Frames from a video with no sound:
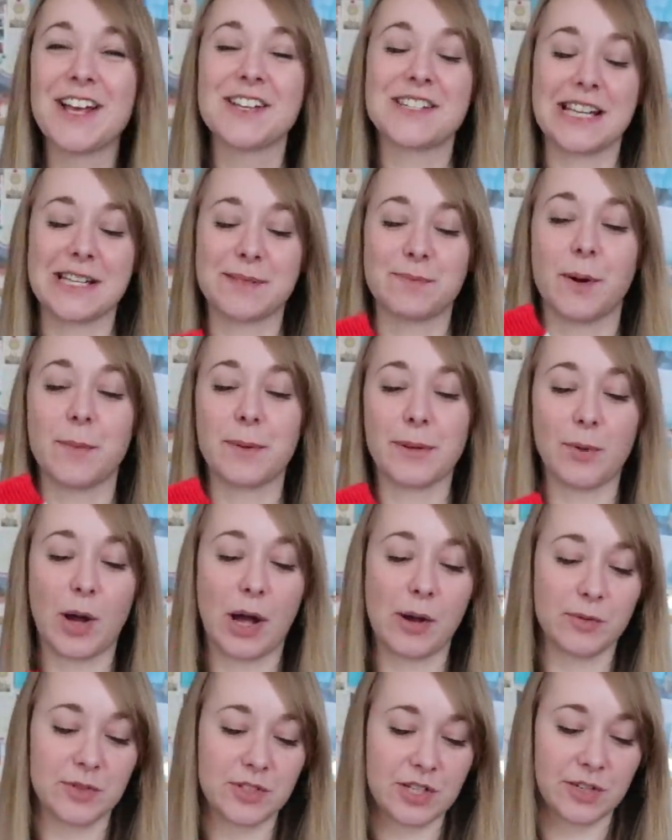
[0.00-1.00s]
So that's probably what
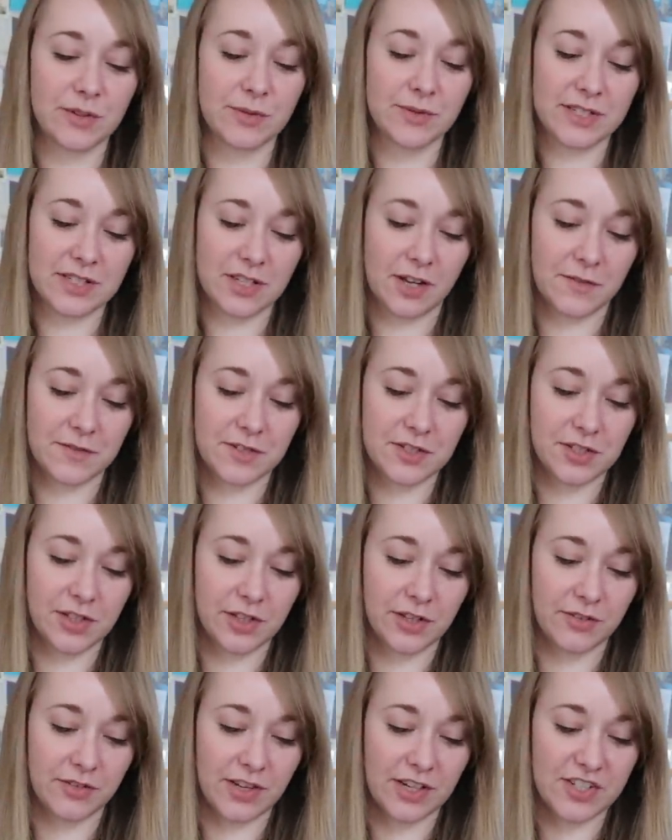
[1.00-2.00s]
I will do this
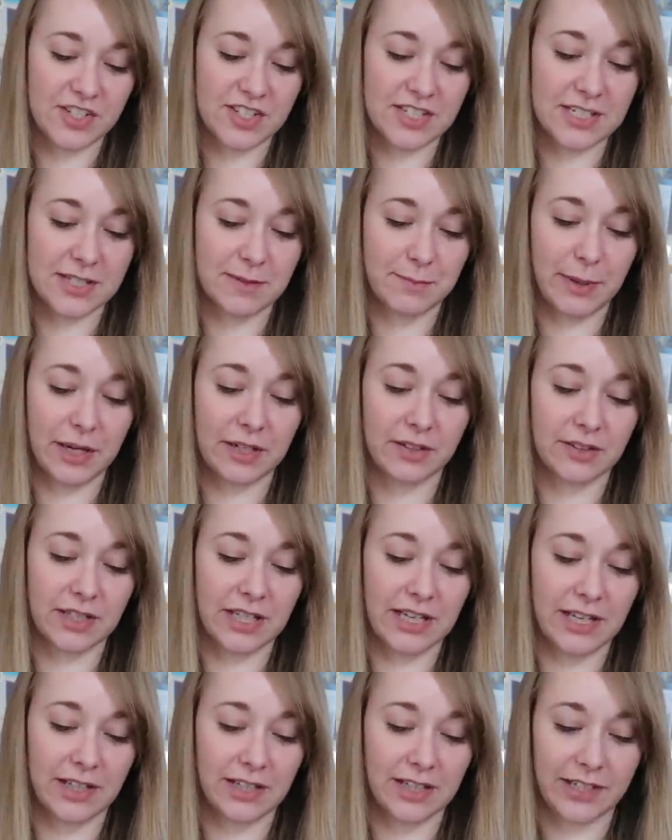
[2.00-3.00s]
afternoon. I just need to bung the
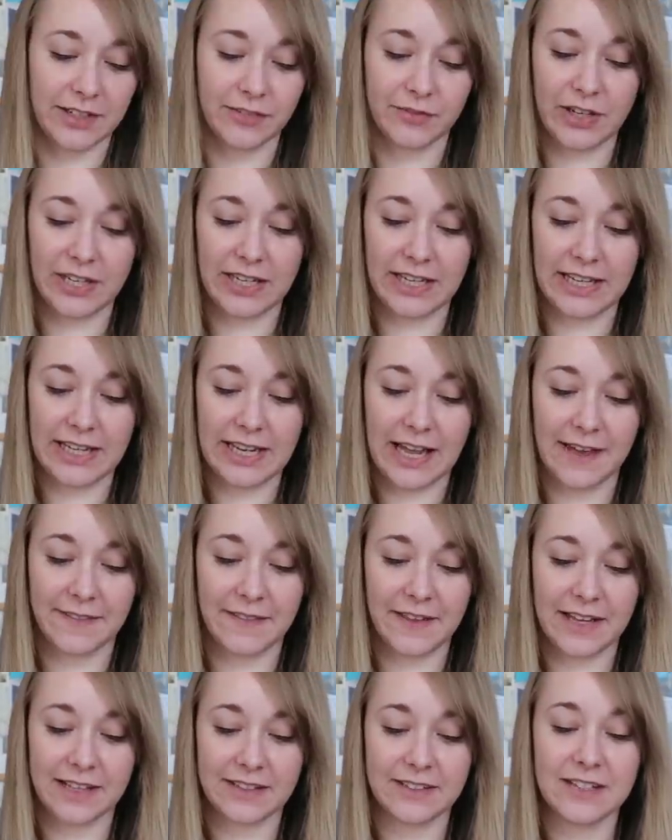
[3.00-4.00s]
heel in really
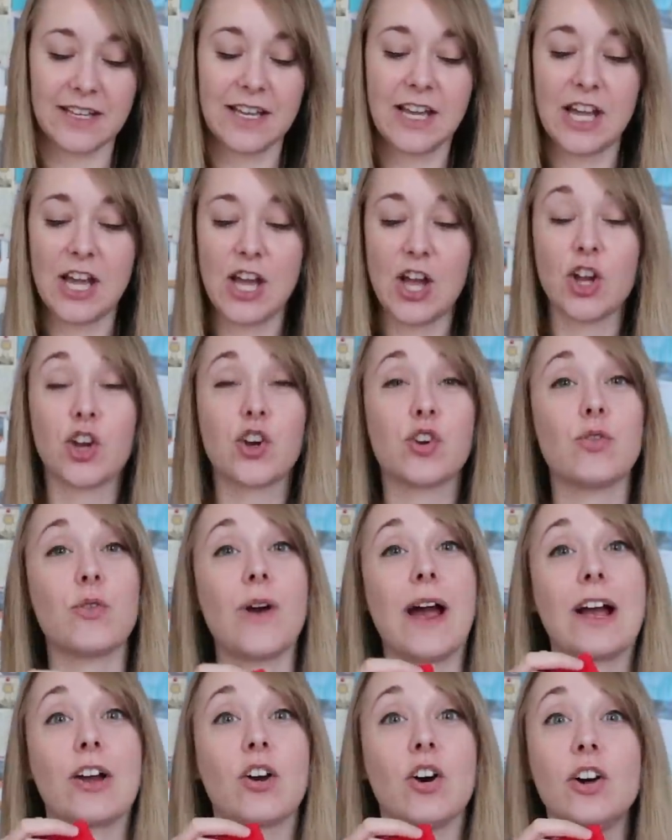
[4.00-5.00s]
and then
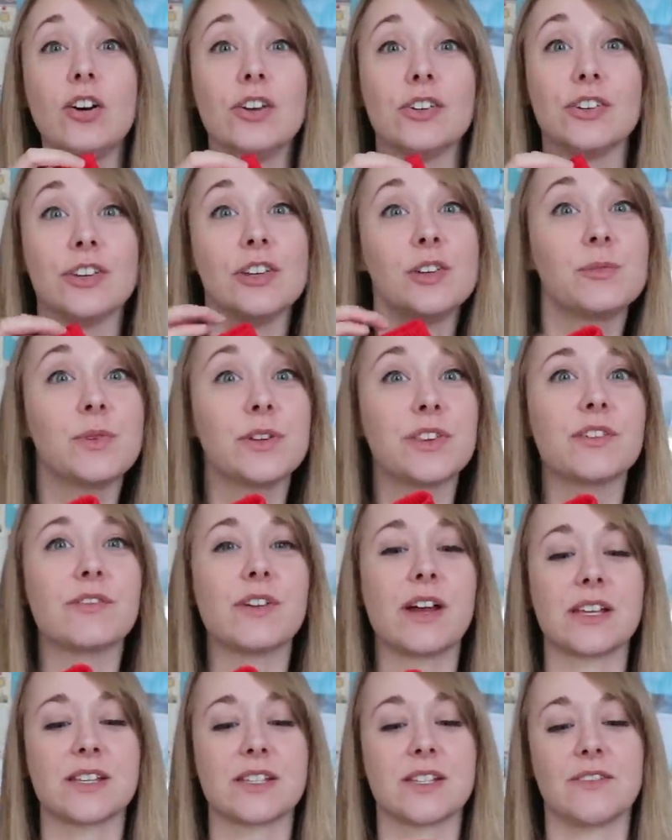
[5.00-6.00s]
crack on with the
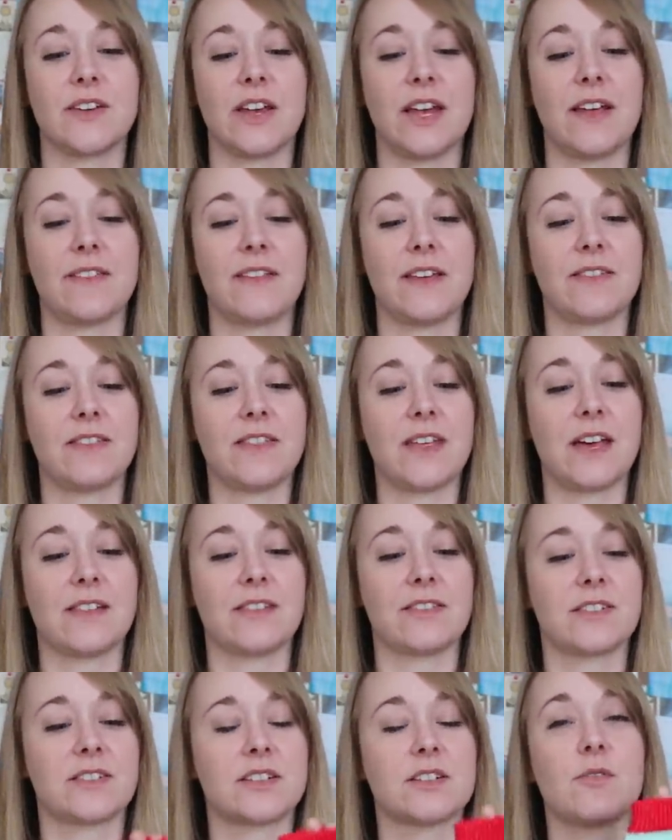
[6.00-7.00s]
rest of it. And then
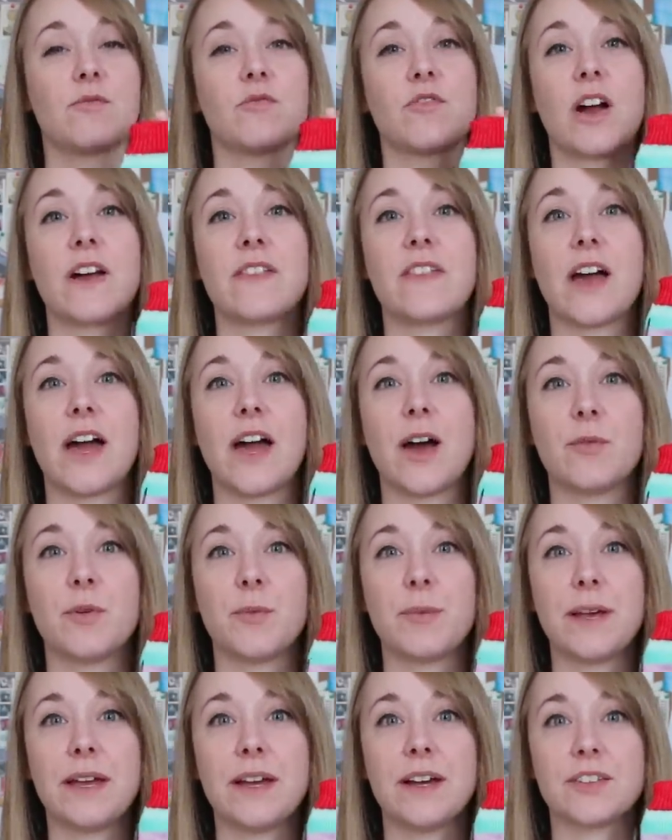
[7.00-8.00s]
that right there will
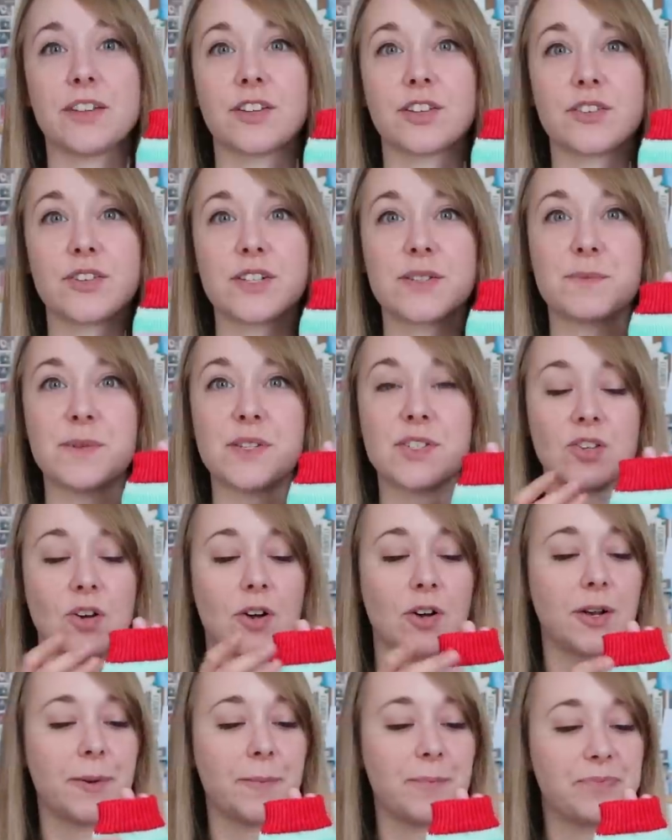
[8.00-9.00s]
be another Christmas
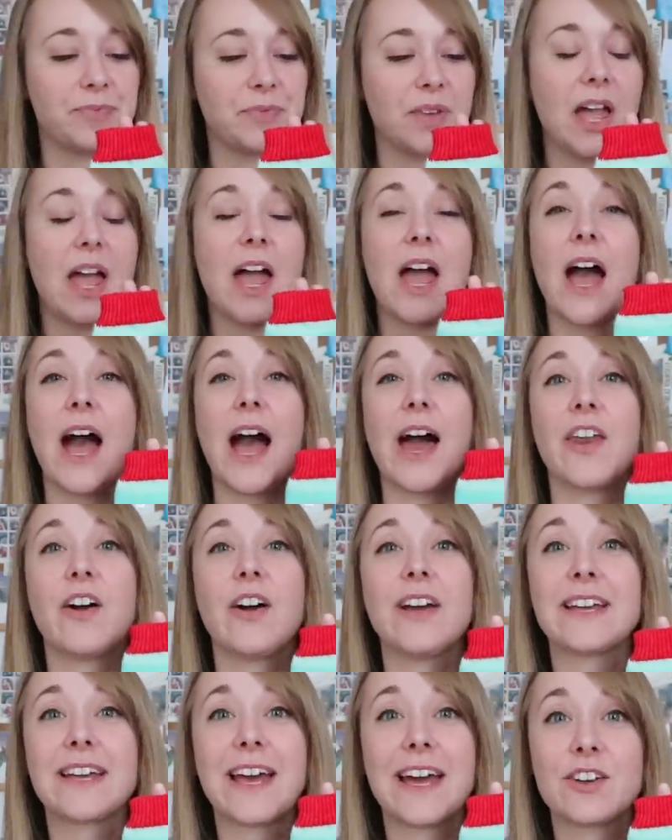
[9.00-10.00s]
sock. And
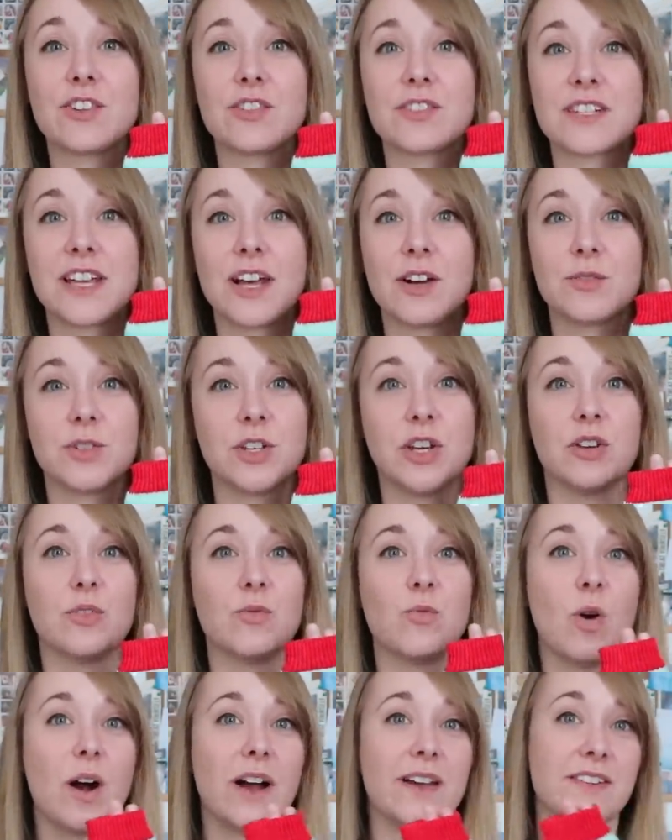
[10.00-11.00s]
I cannot tell
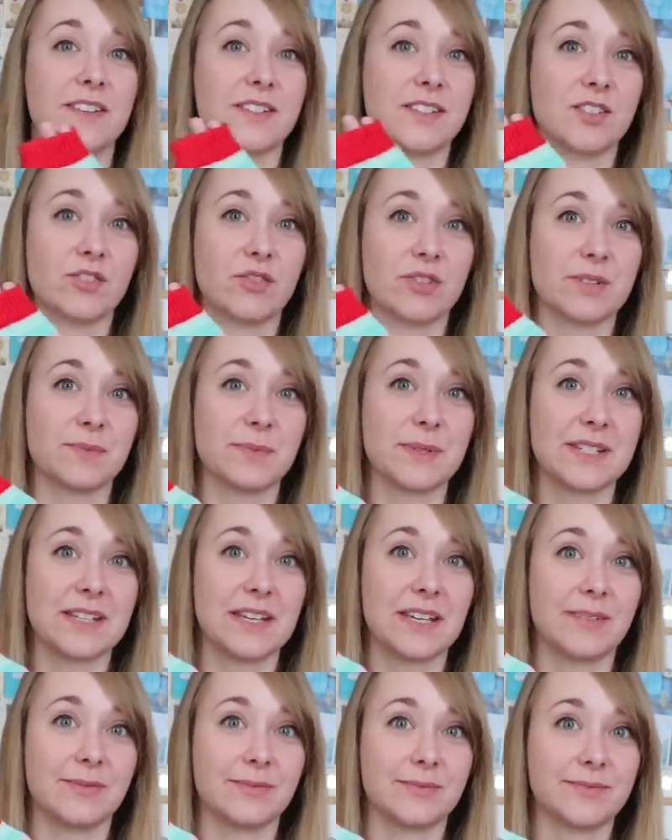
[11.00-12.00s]
you why this is
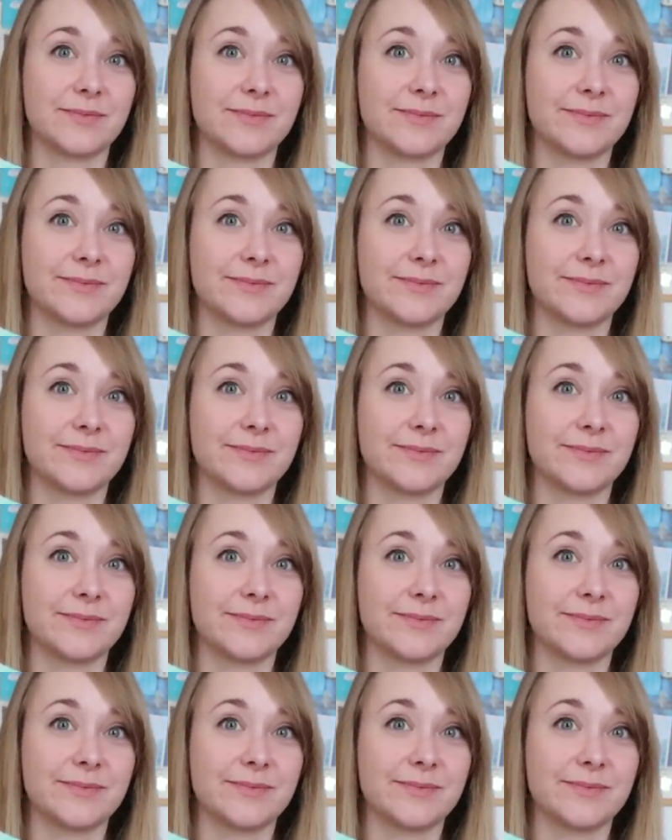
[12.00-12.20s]
Christmassy.